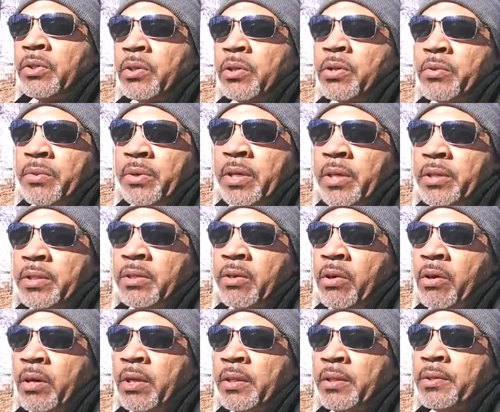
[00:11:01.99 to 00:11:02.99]
your career as an
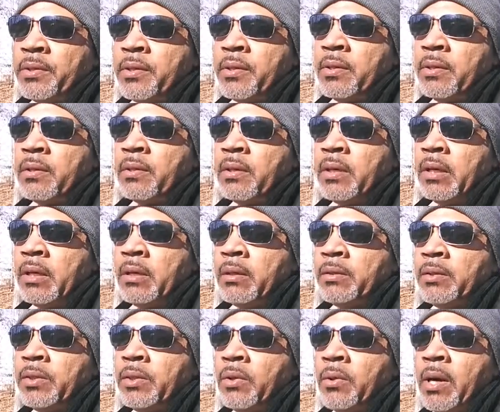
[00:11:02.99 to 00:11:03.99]
artist,
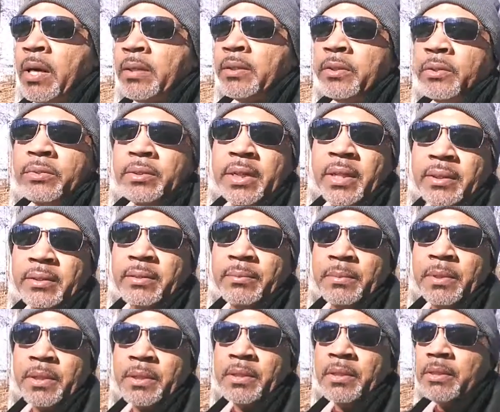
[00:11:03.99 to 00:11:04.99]
I do take
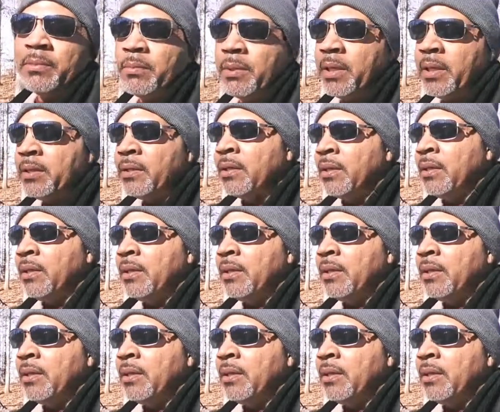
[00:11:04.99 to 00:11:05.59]
submissions, but,